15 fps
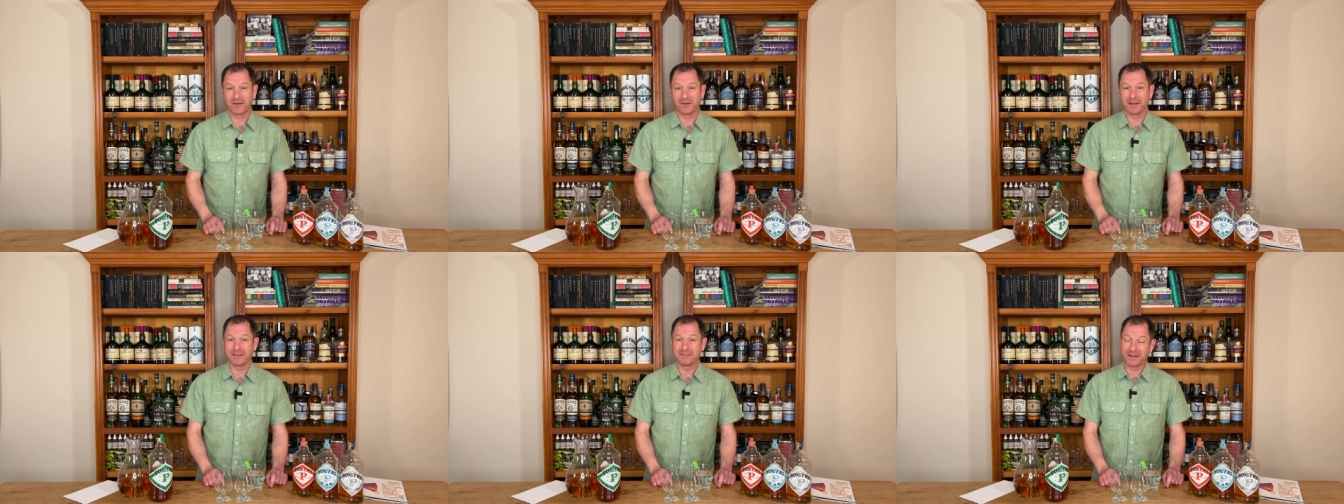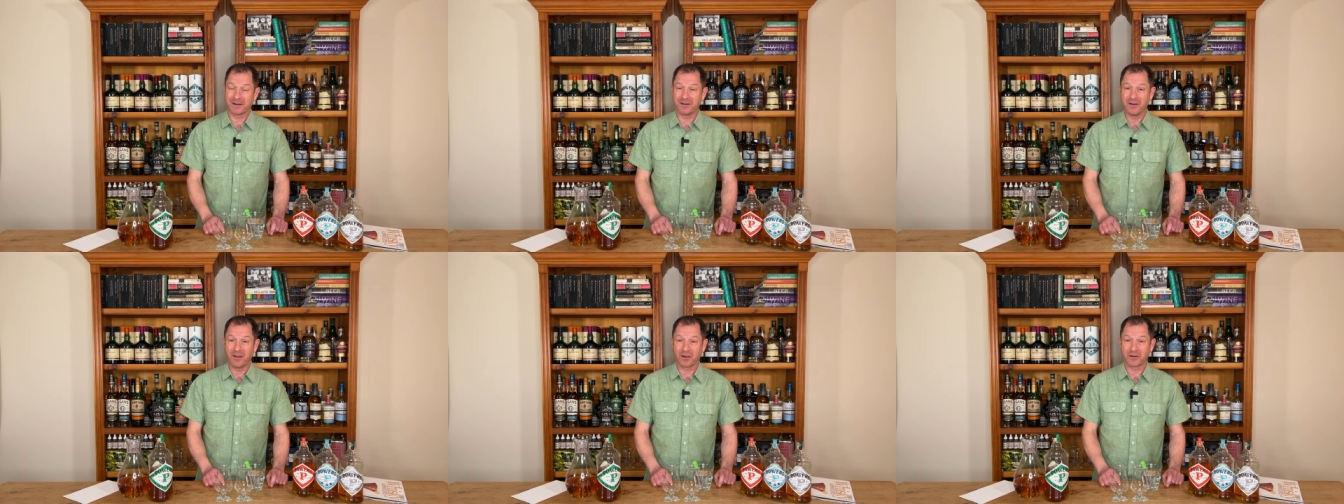are a,
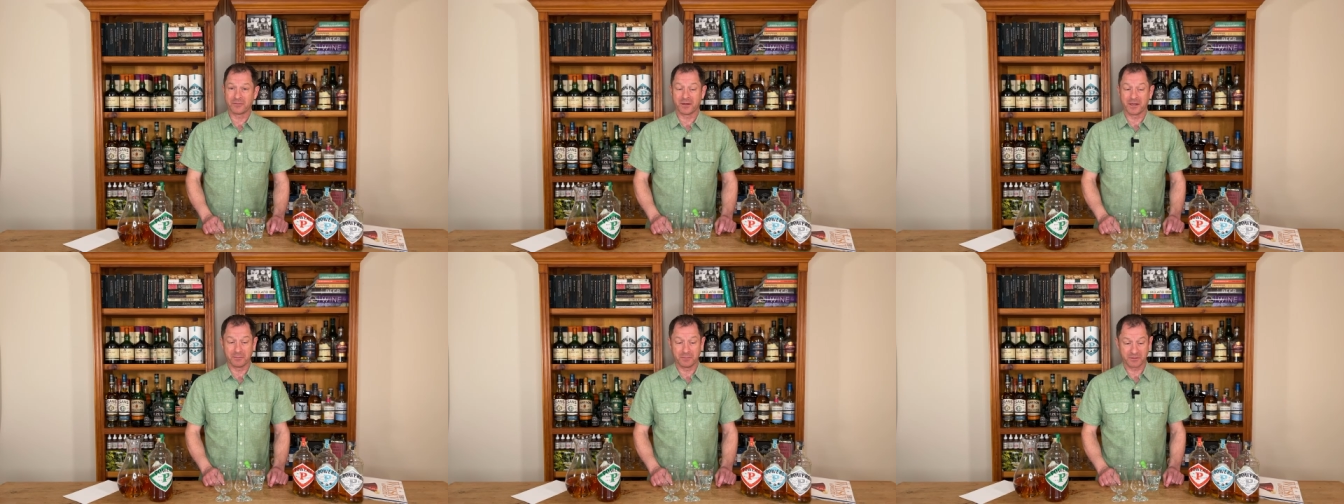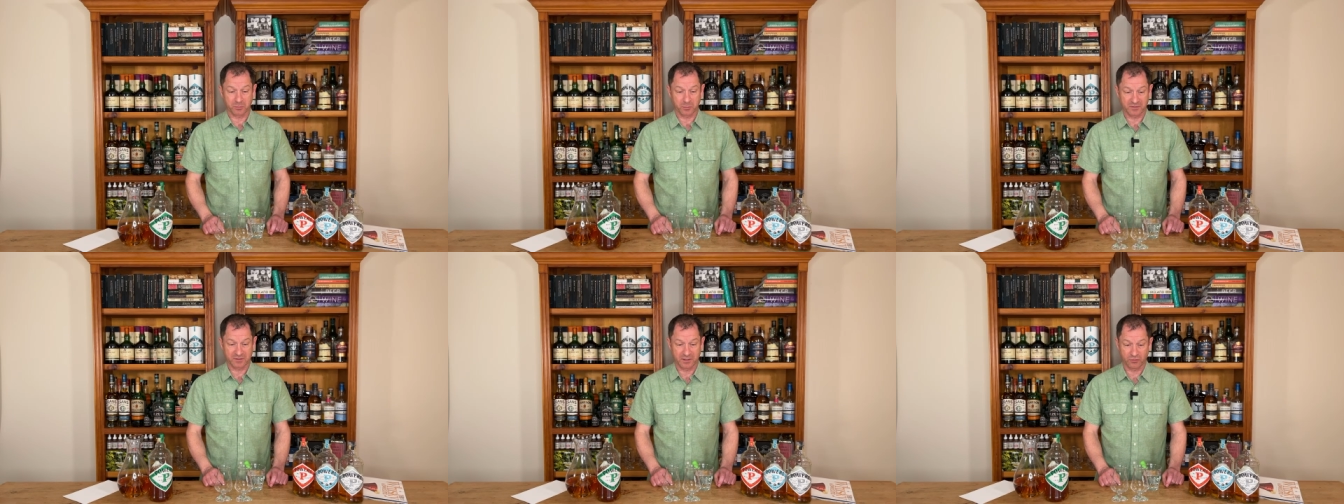a lot of
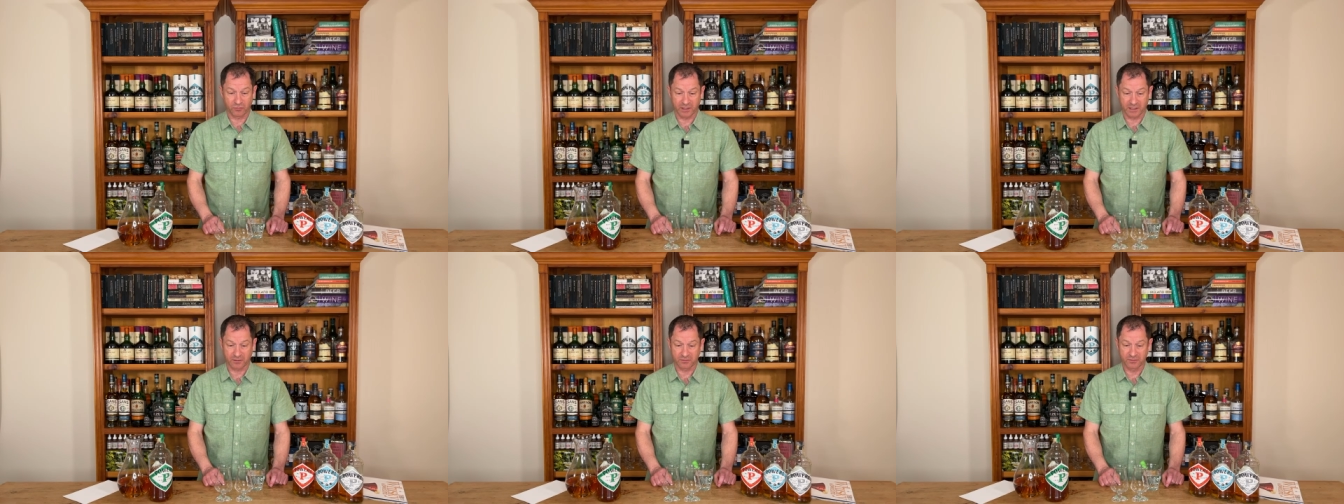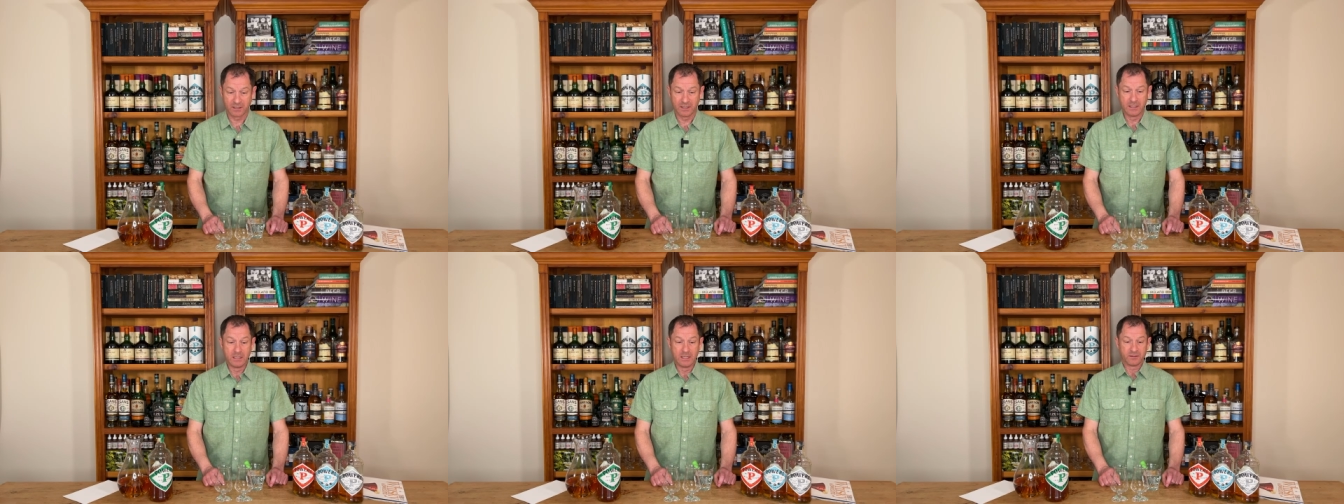Irish whiskey
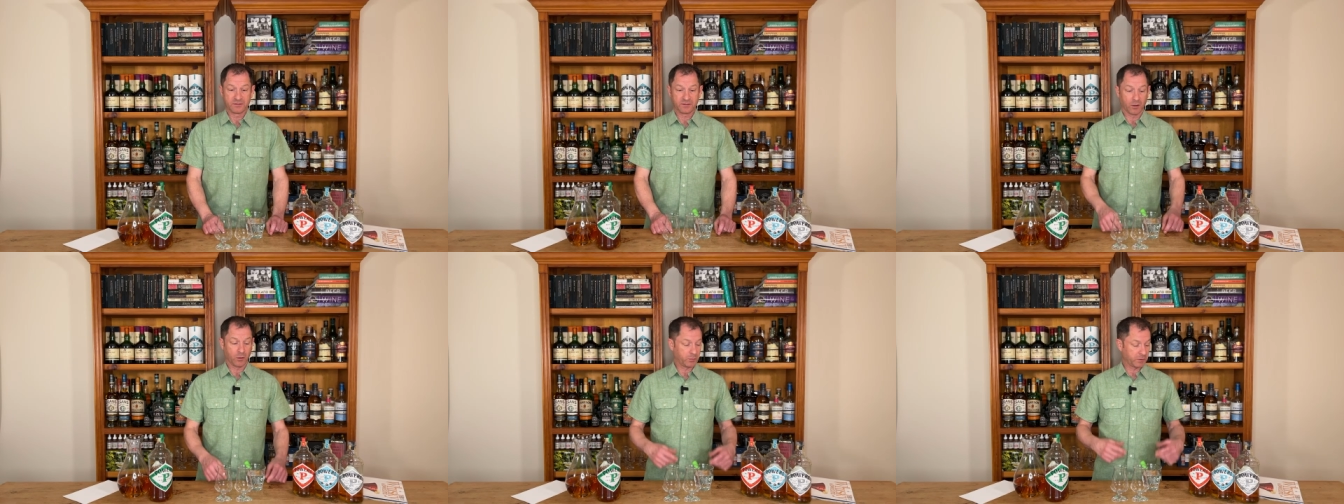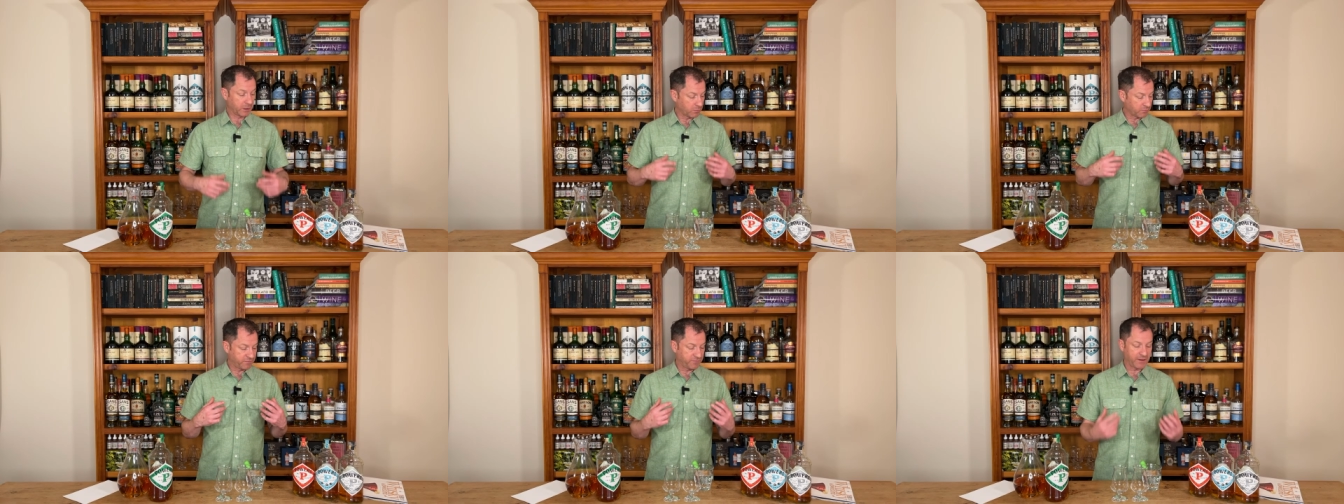drinkers. So,
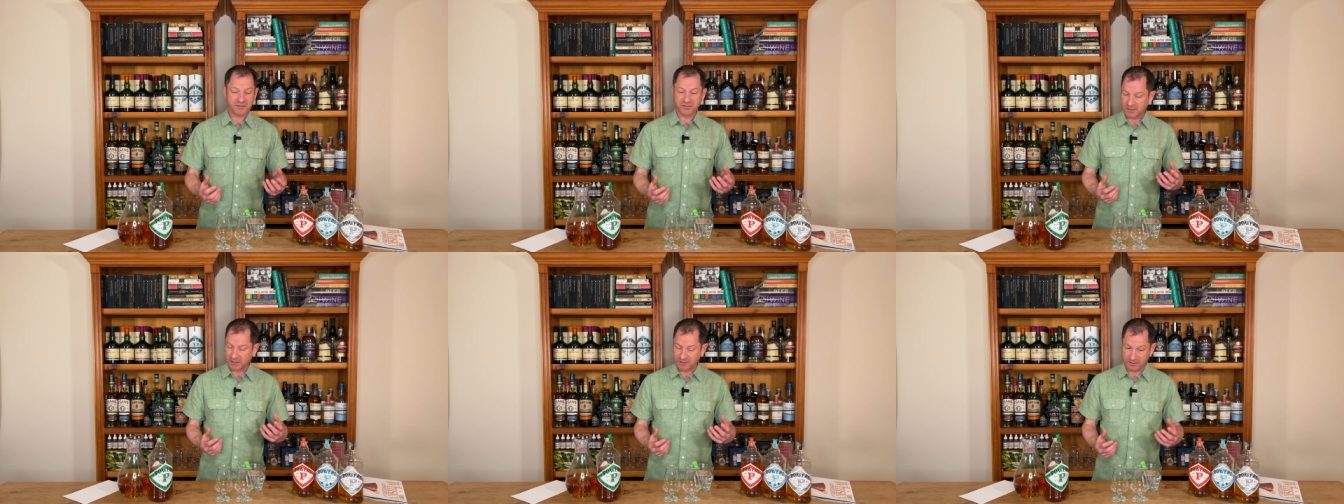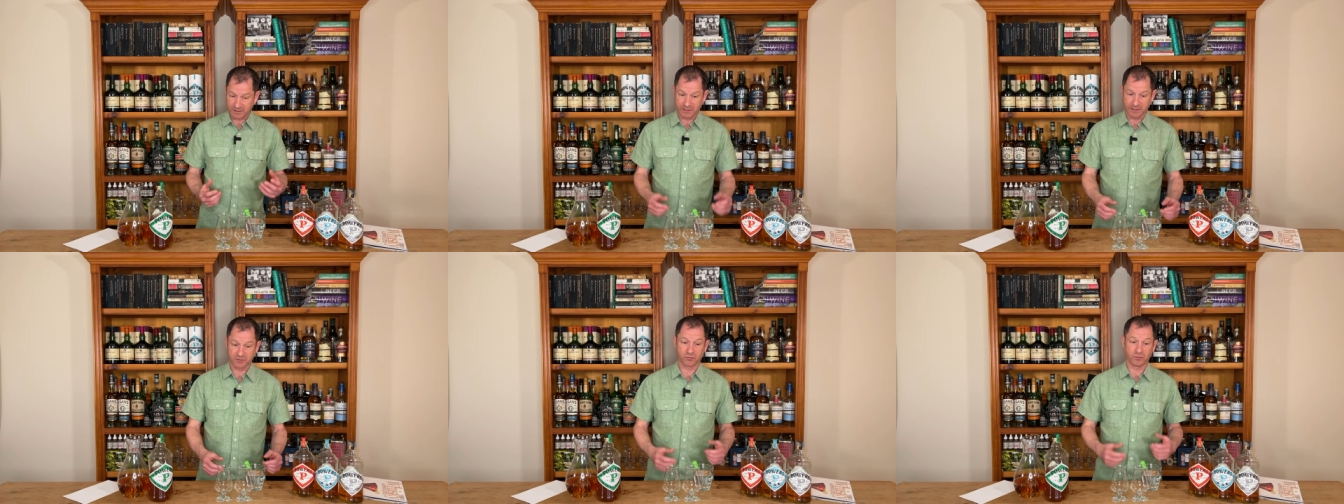you know,
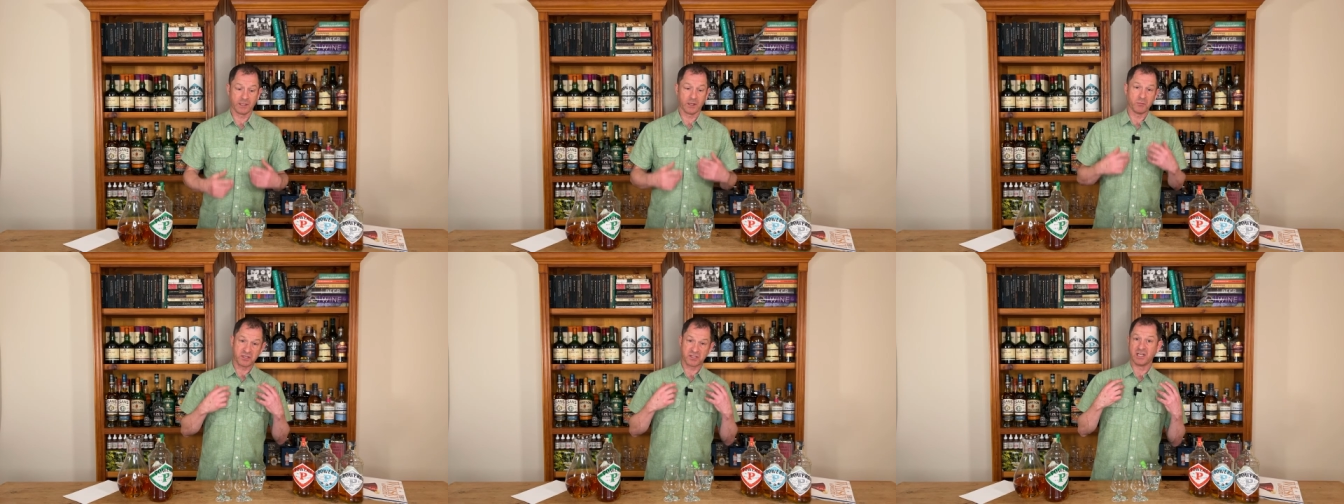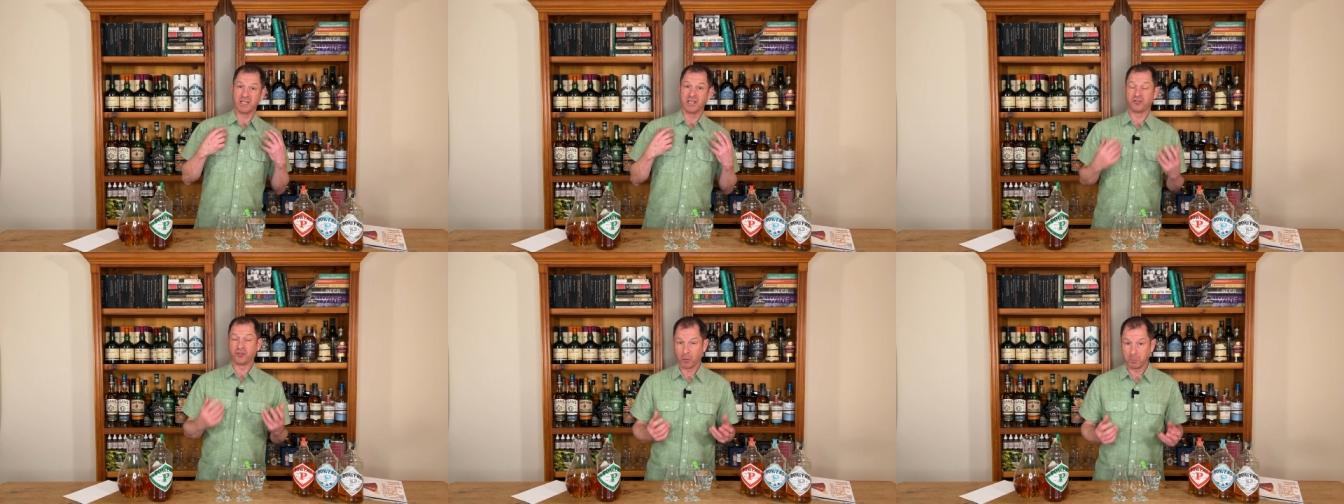fascinating history,
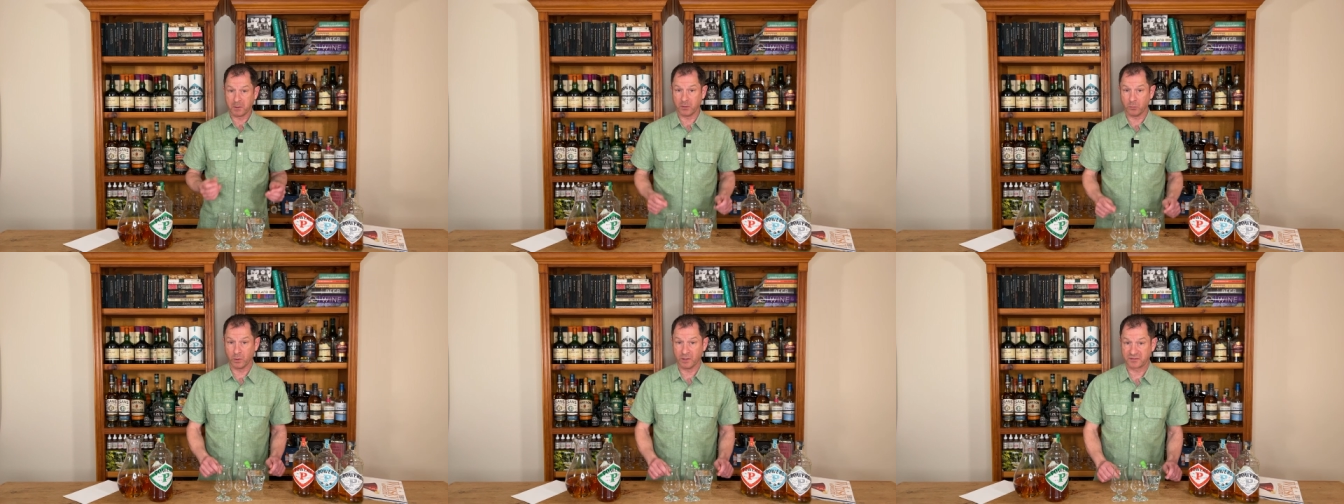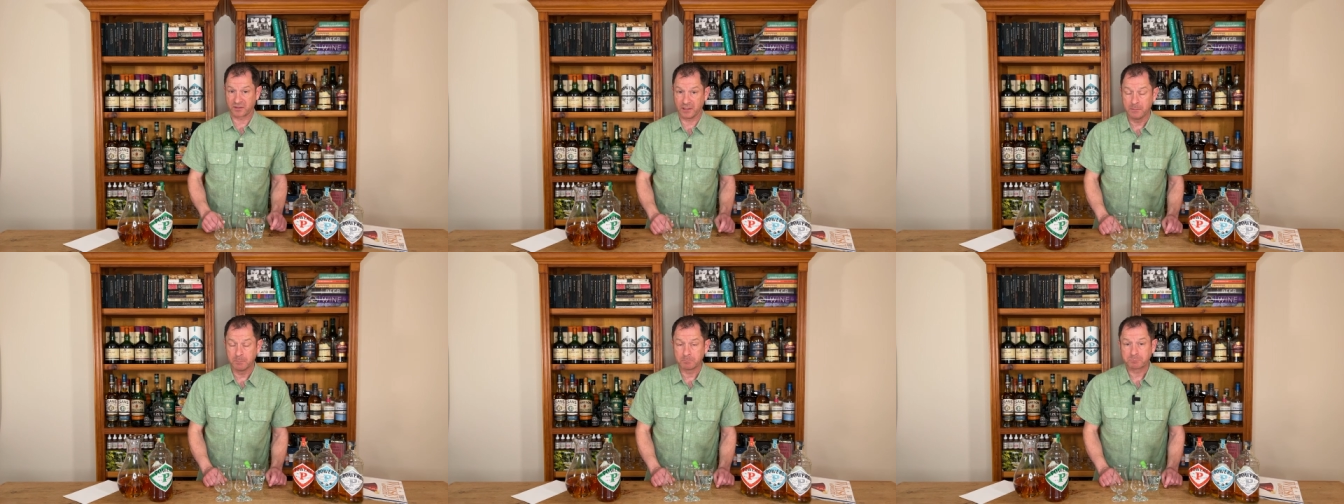originally a Dublin
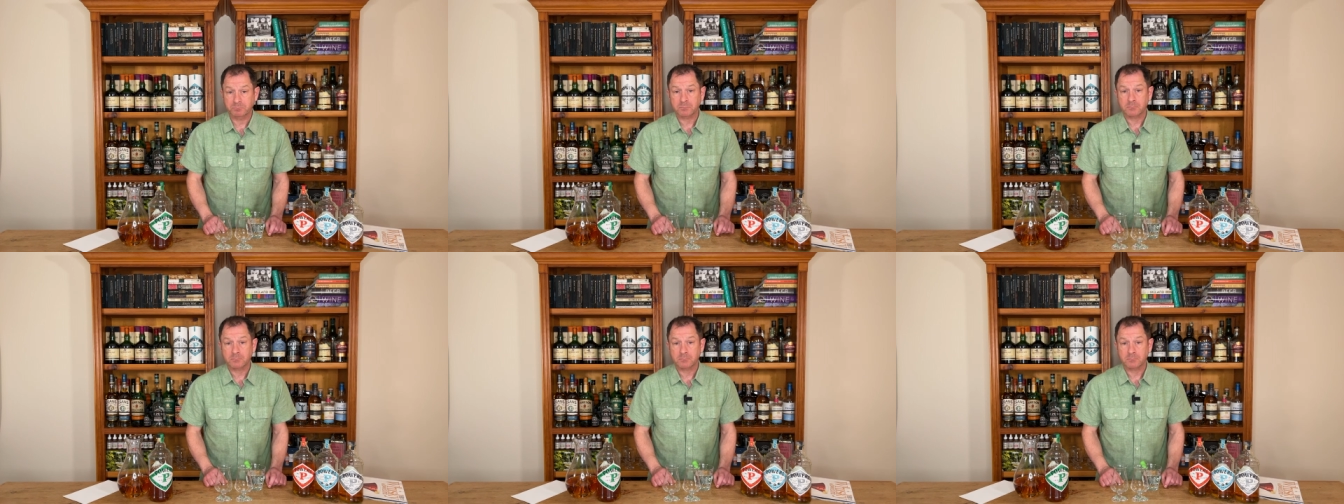whiskey.